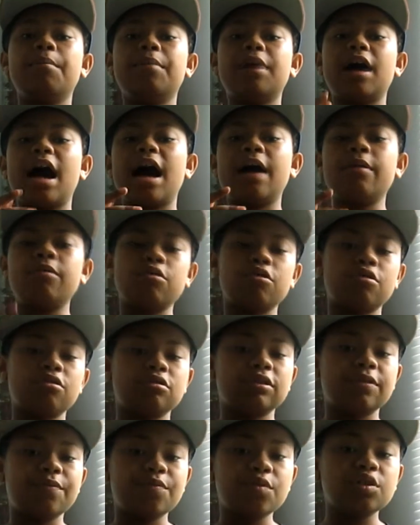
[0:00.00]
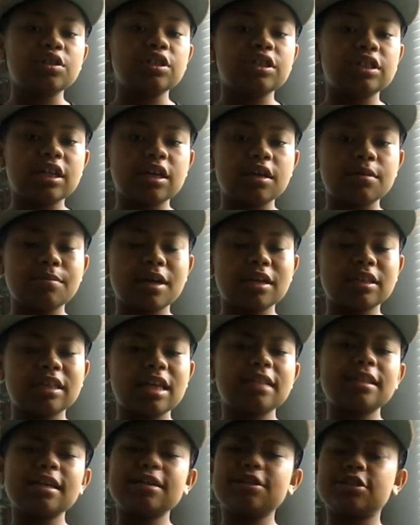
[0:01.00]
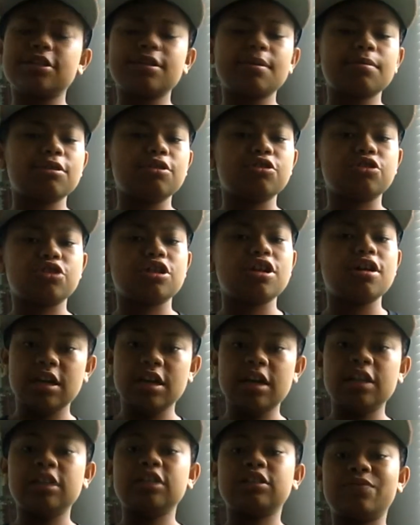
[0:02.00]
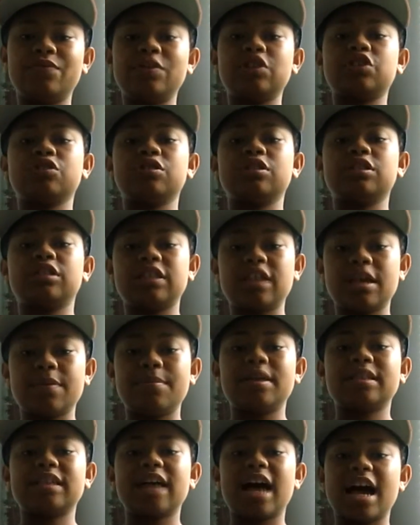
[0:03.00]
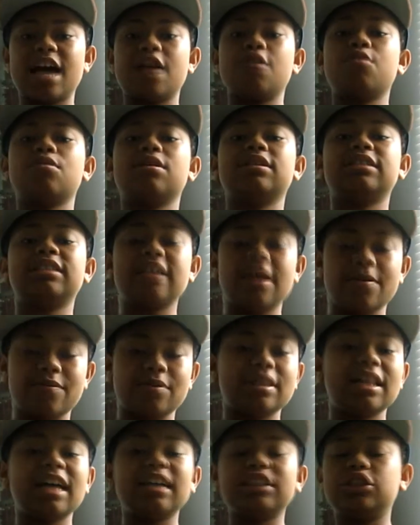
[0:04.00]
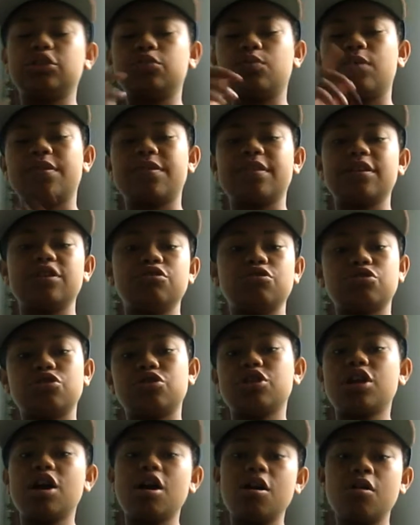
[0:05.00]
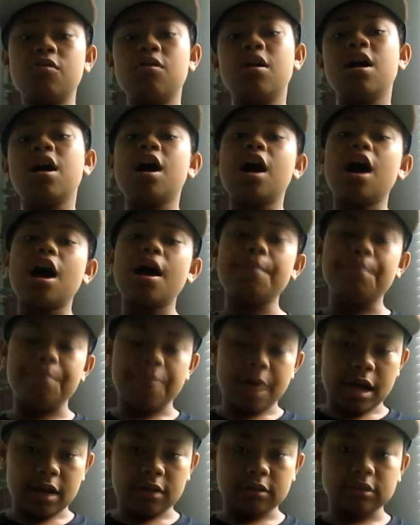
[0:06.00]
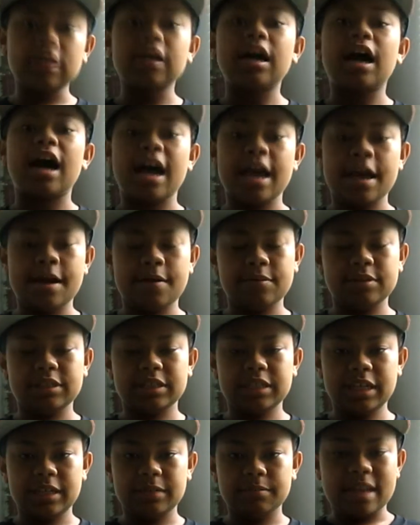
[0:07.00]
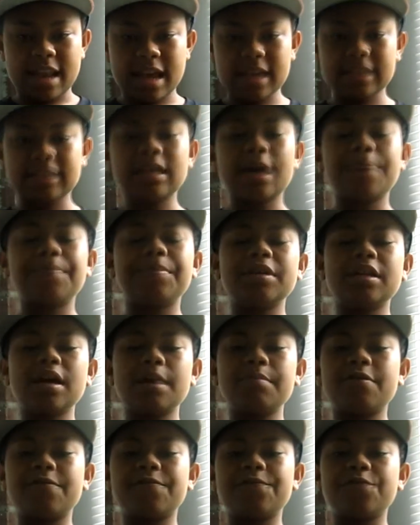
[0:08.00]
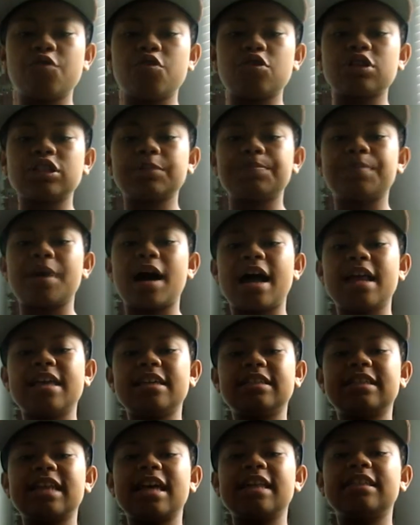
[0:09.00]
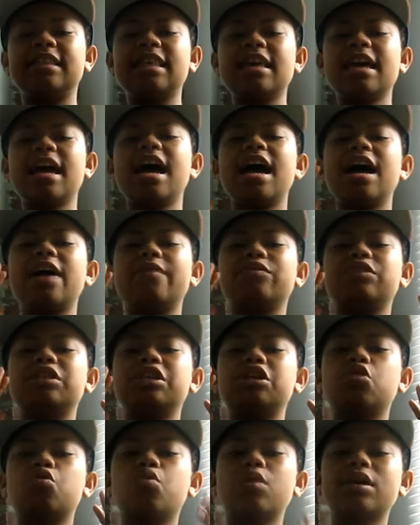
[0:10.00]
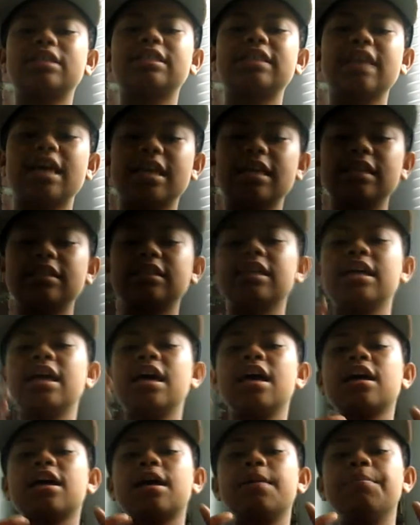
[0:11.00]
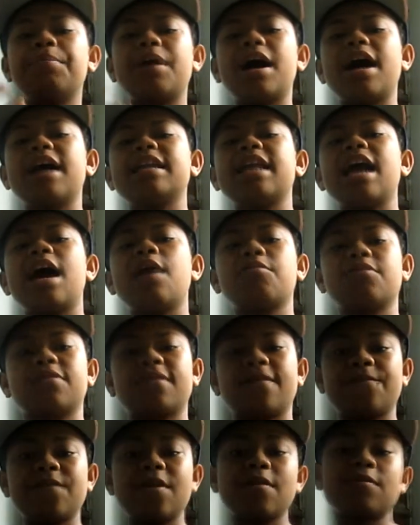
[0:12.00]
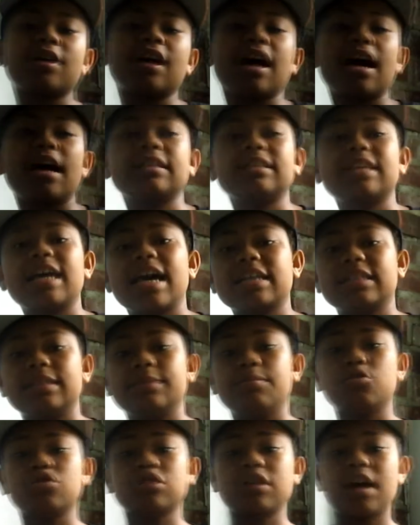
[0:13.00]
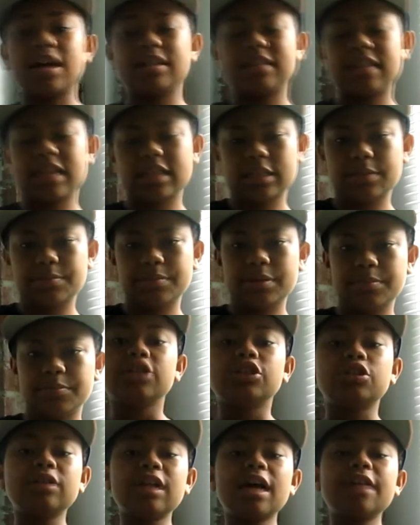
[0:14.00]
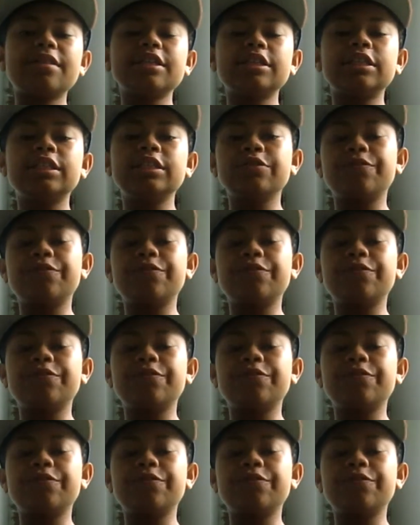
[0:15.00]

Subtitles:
but I won't go into full detail about that. That's just something you should know. It looks visually the same as iOS 7. That's just one thing you should know about iOS 8. Next up in number 4 spot is that they have the quick settings combined now with their favorite contacts and most contacted people. So now this new